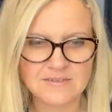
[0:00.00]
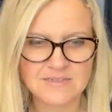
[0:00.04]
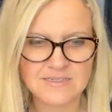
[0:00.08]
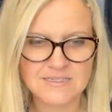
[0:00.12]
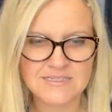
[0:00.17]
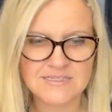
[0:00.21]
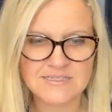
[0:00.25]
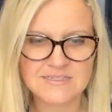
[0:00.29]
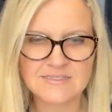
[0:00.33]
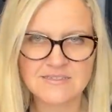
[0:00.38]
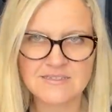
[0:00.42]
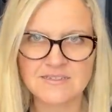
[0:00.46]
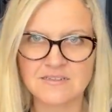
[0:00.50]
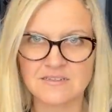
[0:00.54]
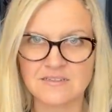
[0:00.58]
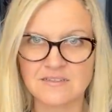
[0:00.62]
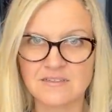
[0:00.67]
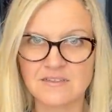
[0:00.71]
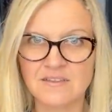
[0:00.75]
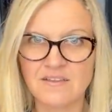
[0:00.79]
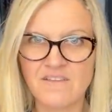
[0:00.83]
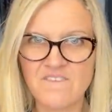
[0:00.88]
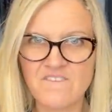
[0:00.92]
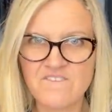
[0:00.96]

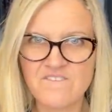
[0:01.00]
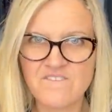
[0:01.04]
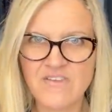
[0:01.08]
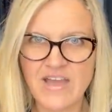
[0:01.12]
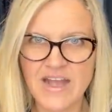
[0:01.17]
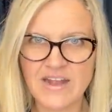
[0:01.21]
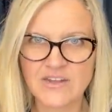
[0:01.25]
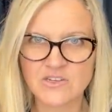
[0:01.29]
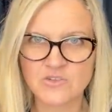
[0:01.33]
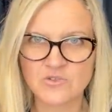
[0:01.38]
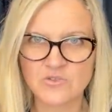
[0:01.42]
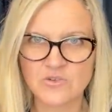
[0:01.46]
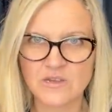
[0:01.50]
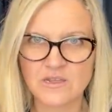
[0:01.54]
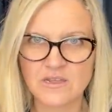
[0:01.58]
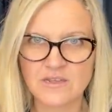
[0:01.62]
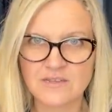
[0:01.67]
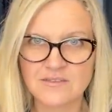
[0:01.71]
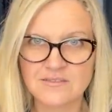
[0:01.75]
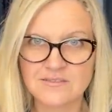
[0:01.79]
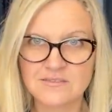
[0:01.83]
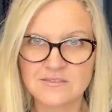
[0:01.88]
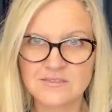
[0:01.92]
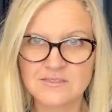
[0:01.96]
still
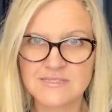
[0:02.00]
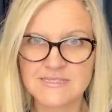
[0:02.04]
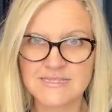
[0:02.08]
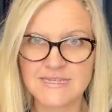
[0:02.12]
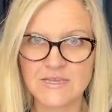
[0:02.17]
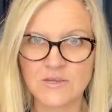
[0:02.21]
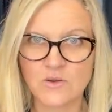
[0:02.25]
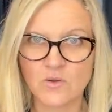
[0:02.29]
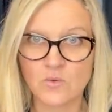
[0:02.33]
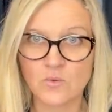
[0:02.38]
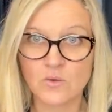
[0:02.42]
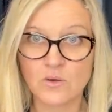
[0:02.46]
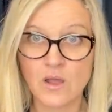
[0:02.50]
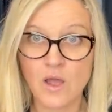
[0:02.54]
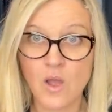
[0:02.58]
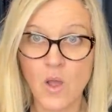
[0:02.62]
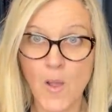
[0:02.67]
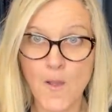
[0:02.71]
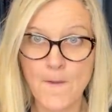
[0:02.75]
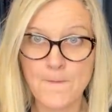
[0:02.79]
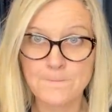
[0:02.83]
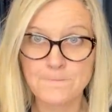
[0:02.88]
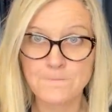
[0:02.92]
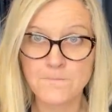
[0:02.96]
factory sealed.
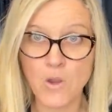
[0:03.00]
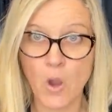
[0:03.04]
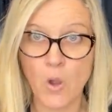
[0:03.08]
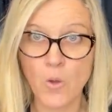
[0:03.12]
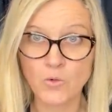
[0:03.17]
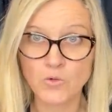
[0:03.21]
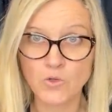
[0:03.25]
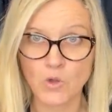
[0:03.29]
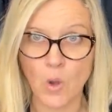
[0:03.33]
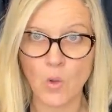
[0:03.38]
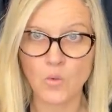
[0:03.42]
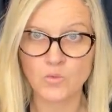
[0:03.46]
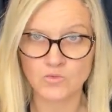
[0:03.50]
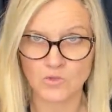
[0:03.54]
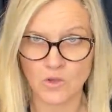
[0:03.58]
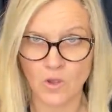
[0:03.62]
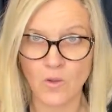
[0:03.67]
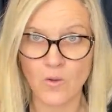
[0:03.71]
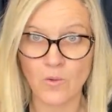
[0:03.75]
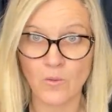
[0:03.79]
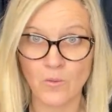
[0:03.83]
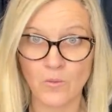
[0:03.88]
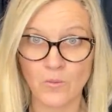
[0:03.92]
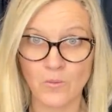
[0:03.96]
Dun, dun,
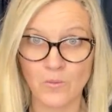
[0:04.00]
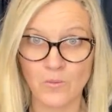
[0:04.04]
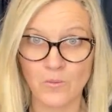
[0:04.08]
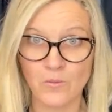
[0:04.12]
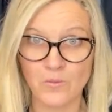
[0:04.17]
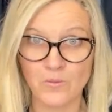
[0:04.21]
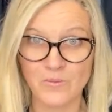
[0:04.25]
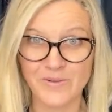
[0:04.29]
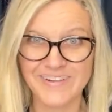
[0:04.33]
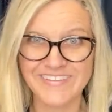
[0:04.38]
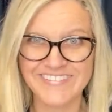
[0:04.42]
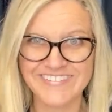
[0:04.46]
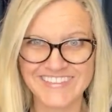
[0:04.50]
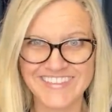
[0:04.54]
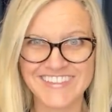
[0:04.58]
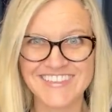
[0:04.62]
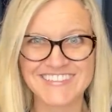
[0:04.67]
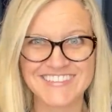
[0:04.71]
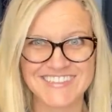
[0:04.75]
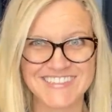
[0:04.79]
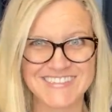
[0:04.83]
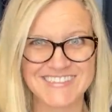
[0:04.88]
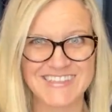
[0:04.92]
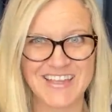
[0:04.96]
dun.
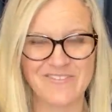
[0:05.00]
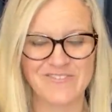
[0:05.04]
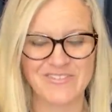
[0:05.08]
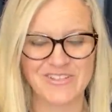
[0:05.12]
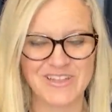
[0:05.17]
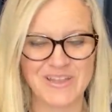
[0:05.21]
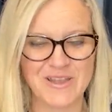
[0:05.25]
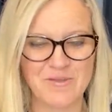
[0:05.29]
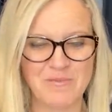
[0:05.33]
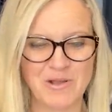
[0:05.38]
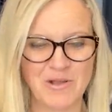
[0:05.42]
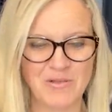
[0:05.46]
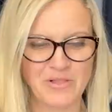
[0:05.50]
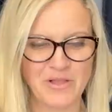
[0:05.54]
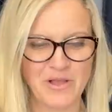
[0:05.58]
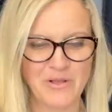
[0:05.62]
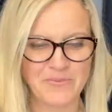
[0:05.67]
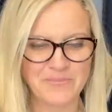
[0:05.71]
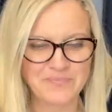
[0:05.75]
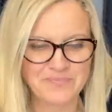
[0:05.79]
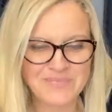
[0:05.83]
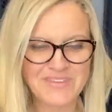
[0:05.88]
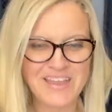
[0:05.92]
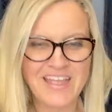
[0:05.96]
This is definitely a
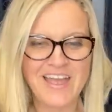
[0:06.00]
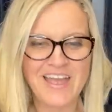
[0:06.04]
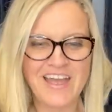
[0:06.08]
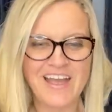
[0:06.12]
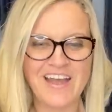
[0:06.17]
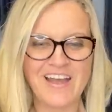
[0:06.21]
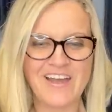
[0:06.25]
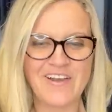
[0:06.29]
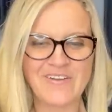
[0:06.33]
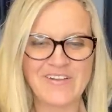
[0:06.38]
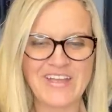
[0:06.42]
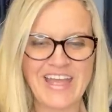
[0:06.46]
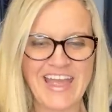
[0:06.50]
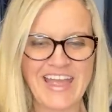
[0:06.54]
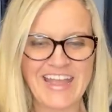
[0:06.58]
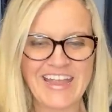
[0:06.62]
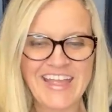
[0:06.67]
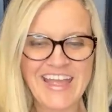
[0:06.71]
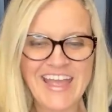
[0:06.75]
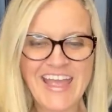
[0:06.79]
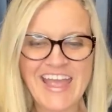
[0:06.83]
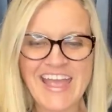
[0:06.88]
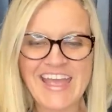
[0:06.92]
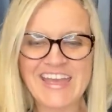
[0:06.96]
BOLO. Okay,
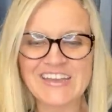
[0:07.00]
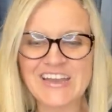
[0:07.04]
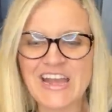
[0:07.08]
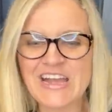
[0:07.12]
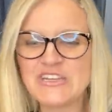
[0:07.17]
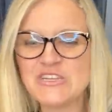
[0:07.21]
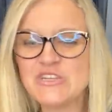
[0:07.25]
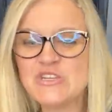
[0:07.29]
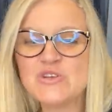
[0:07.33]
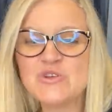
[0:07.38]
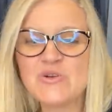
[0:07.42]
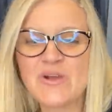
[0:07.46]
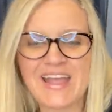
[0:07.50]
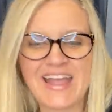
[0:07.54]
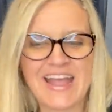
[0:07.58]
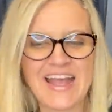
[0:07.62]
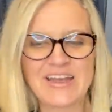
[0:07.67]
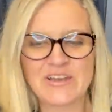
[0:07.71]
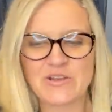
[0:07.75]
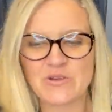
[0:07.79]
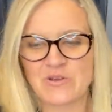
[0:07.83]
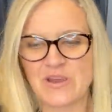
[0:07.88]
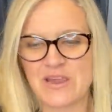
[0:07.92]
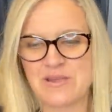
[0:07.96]
and I knew I
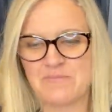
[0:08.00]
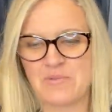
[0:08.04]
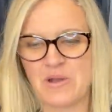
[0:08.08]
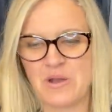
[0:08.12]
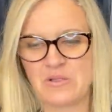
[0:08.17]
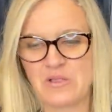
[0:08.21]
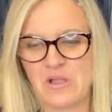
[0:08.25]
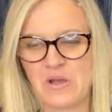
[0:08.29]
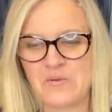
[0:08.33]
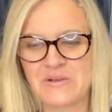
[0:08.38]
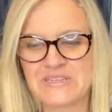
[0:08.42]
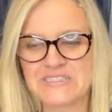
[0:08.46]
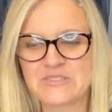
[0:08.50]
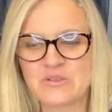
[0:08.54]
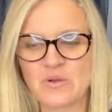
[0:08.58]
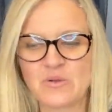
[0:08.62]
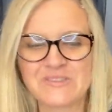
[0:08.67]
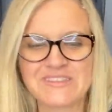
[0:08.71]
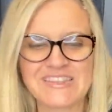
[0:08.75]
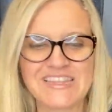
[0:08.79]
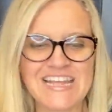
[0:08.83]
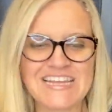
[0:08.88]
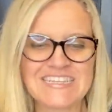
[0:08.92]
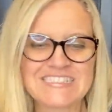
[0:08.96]
had a great BOLO. It
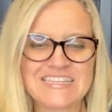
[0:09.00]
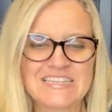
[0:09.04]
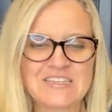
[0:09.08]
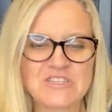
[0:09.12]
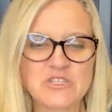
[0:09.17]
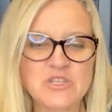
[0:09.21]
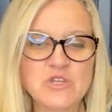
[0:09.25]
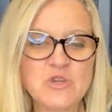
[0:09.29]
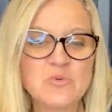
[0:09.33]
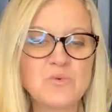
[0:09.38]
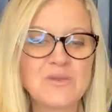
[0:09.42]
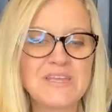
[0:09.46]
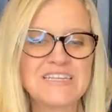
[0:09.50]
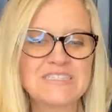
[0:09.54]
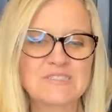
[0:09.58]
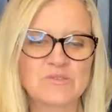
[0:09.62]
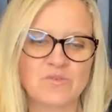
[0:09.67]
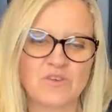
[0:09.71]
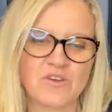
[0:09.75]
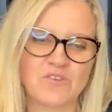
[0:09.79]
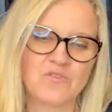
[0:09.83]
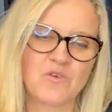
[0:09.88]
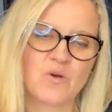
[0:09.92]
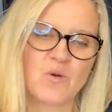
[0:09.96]
sold in less than two weeks
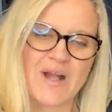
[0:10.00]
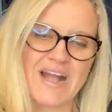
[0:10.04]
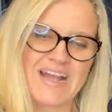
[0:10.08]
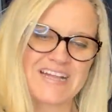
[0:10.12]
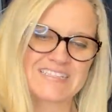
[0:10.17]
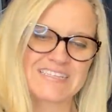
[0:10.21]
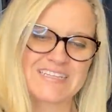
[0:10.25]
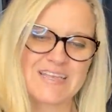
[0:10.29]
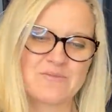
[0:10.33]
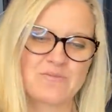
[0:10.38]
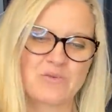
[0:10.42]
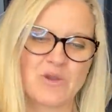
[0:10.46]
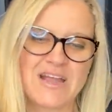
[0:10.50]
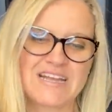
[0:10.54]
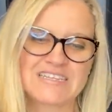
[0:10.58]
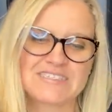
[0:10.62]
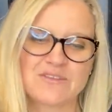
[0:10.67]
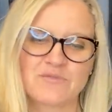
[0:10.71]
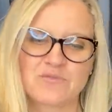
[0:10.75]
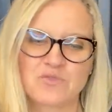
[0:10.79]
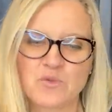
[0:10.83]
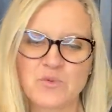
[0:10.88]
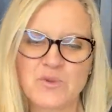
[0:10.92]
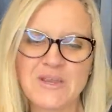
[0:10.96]
for a full asking price
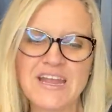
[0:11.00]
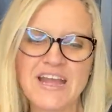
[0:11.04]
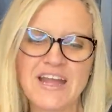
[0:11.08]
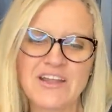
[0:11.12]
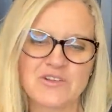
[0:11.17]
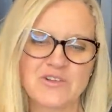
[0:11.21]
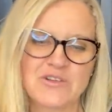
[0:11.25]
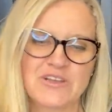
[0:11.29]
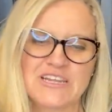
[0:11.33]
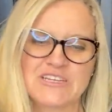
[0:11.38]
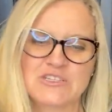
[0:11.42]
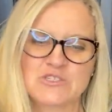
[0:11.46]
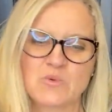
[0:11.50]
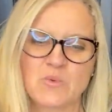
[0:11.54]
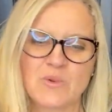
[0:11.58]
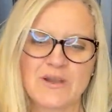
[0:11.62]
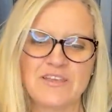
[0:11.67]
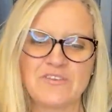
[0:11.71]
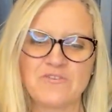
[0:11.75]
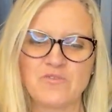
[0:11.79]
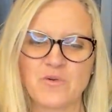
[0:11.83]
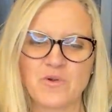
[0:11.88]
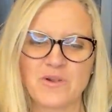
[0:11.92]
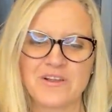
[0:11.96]
of three hundred
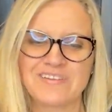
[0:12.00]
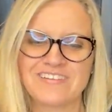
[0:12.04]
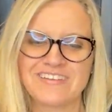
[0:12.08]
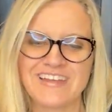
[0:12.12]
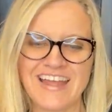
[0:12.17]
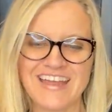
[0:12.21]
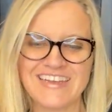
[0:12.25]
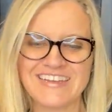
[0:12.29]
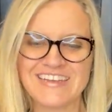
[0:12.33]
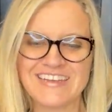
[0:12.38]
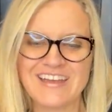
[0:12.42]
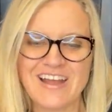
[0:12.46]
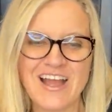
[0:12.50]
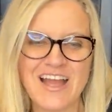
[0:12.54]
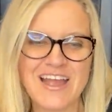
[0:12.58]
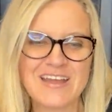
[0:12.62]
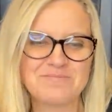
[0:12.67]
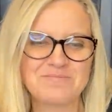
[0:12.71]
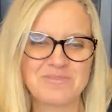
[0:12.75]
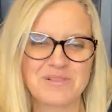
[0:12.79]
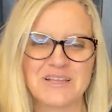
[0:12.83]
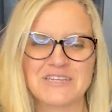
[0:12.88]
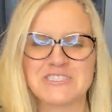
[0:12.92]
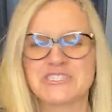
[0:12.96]
twenty-four
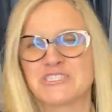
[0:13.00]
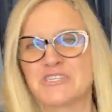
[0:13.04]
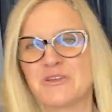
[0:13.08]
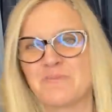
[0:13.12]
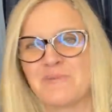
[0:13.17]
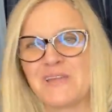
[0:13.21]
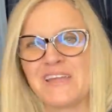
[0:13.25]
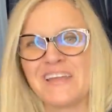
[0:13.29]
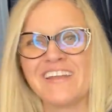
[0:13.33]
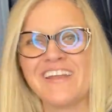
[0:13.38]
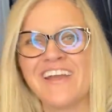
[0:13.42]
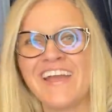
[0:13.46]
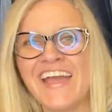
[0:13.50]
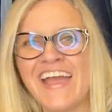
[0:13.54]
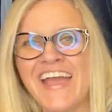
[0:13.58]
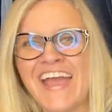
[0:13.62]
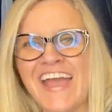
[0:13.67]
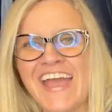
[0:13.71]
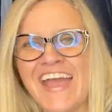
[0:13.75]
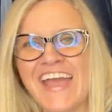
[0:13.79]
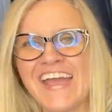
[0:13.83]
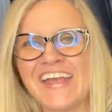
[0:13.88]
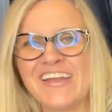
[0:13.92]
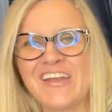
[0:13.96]
ninety-nine plus shipping.
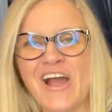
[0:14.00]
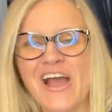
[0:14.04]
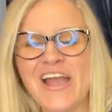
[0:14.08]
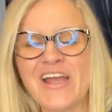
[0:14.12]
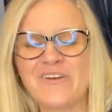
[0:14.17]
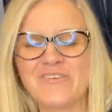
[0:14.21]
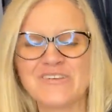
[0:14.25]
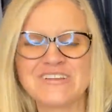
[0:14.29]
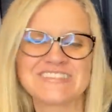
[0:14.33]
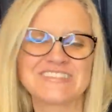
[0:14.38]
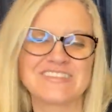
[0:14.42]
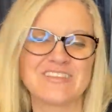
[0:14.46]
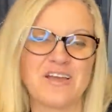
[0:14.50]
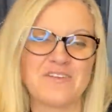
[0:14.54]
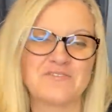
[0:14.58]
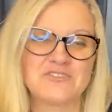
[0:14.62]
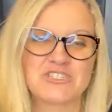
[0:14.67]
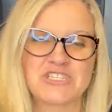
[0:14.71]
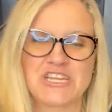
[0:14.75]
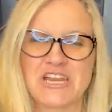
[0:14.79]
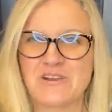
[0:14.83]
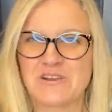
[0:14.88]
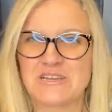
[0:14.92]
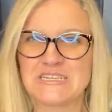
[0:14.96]
And I always love
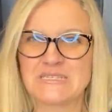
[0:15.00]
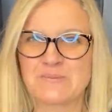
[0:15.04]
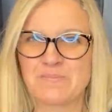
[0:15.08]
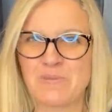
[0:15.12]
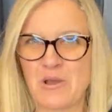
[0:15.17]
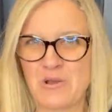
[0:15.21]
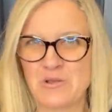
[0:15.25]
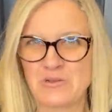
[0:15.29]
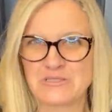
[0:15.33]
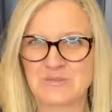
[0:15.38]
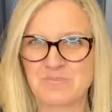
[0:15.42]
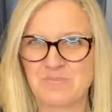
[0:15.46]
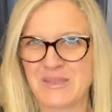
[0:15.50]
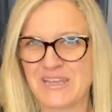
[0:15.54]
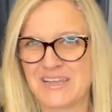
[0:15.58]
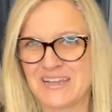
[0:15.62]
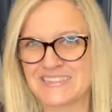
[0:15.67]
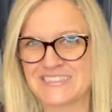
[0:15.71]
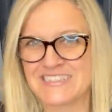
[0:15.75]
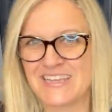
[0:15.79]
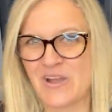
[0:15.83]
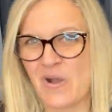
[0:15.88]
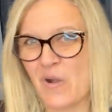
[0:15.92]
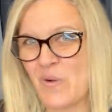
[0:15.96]
Jerry's post
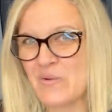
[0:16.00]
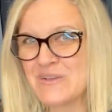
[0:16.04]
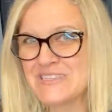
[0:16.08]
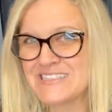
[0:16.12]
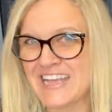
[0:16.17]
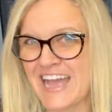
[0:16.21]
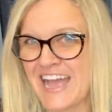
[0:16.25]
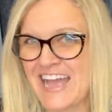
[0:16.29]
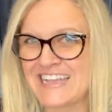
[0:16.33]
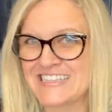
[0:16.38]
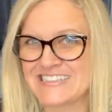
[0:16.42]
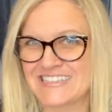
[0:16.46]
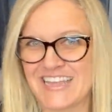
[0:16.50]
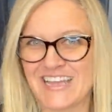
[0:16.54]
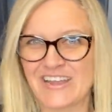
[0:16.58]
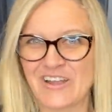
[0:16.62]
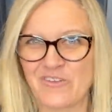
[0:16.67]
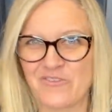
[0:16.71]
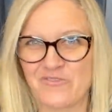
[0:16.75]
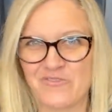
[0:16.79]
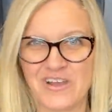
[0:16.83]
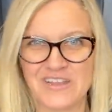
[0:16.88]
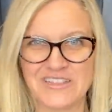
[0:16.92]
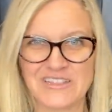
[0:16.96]
because he always has like
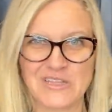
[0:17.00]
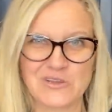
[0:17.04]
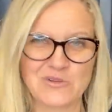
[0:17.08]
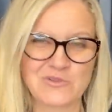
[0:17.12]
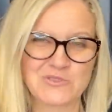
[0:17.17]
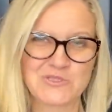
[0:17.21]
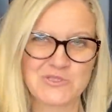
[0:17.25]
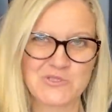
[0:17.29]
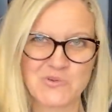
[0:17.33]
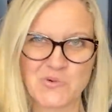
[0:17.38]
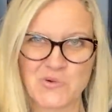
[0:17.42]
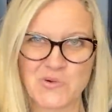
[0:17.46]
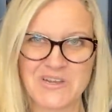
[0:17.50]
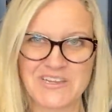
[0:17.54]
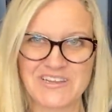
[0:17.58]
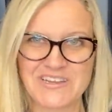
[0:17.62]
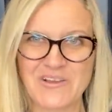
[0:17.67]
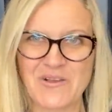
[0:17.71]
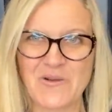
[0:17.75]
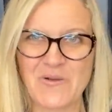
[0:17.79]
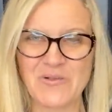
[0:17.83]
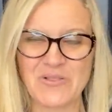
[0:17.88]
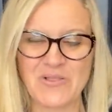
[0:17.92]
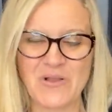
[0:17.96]
a fun little story to
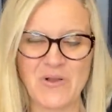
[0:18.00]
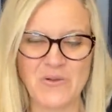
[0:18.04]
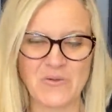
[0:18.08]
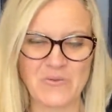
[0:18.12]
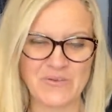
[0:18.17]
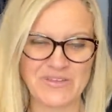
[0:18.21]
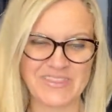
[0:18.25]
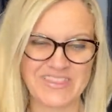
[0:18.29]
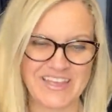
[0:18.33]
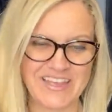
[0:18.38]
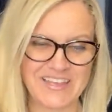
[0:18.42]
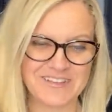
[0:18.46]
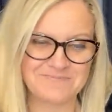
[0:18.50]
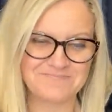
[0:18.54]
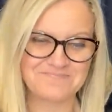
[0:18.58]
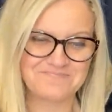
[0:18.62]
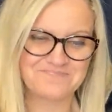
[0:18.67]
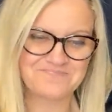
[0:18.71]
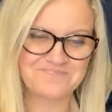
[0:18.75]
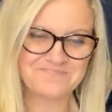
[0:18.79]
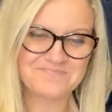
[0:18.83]
go along with it.